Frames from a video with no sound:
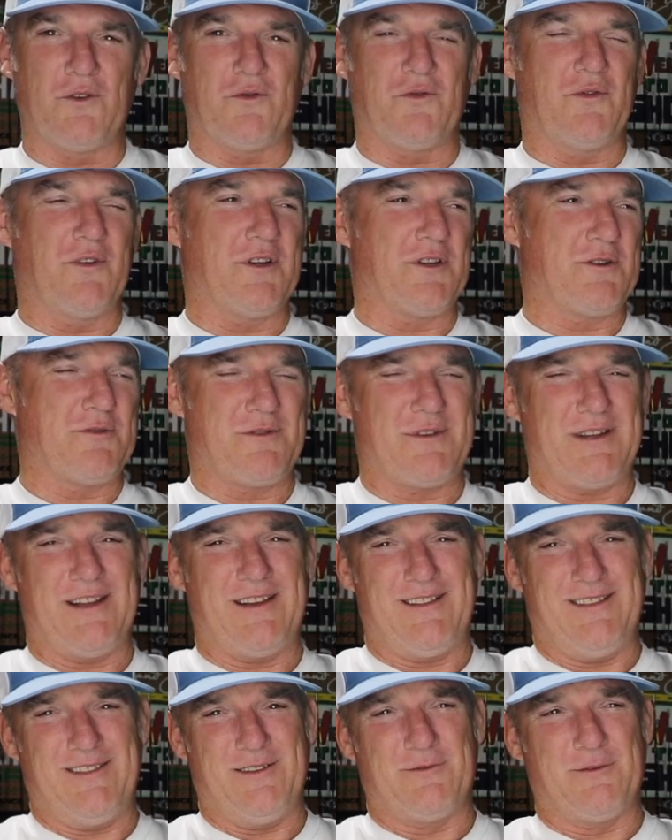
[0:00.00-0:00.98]
the fish. It was
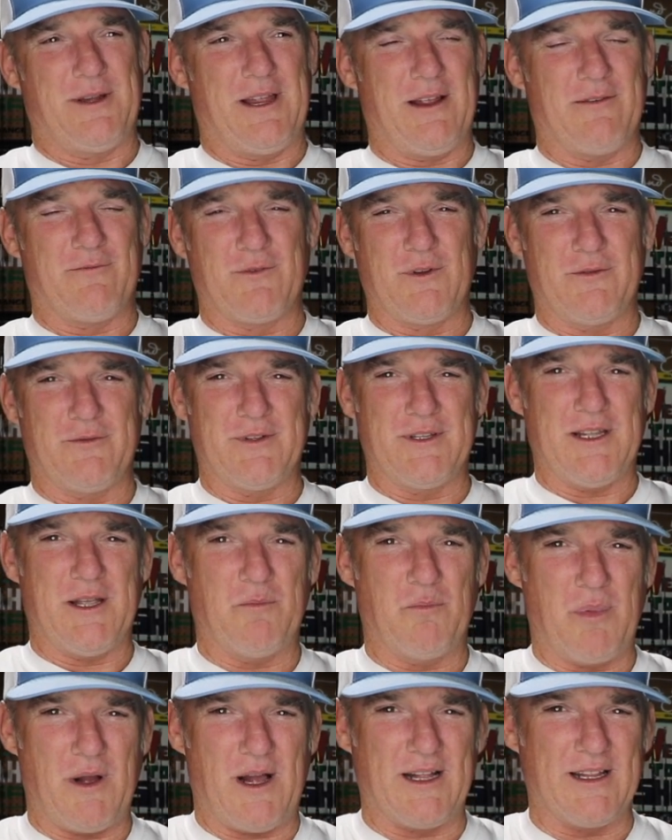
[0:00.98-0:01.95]
like literally getting rid of a
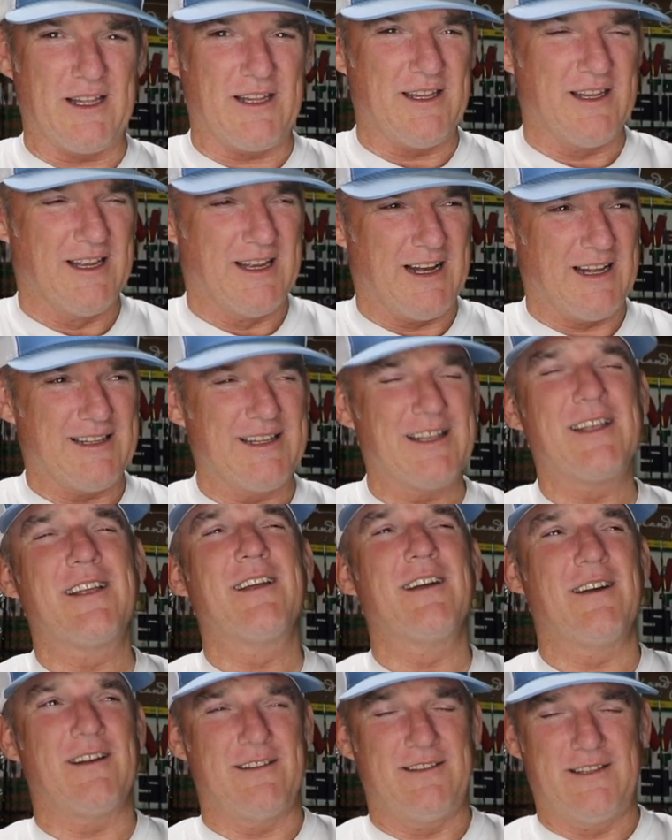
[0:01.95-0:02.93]
dead body. I think
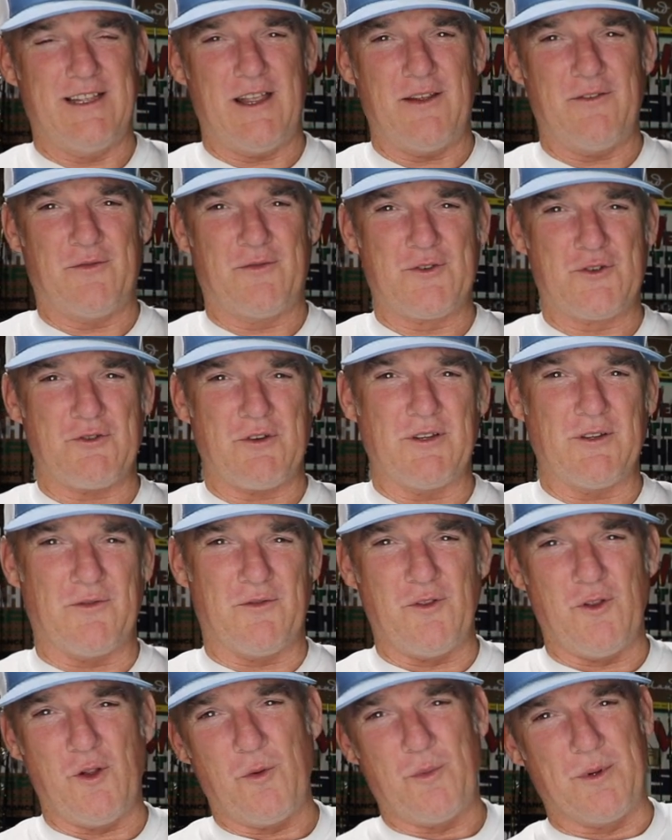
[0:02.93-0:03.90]
Dave strained the
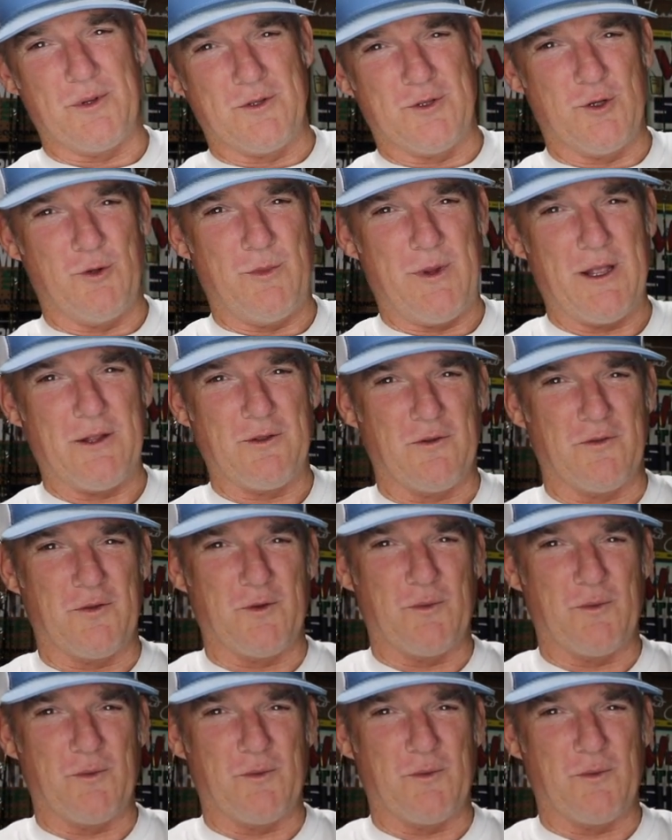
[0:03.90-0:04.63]
fallopian tube getting off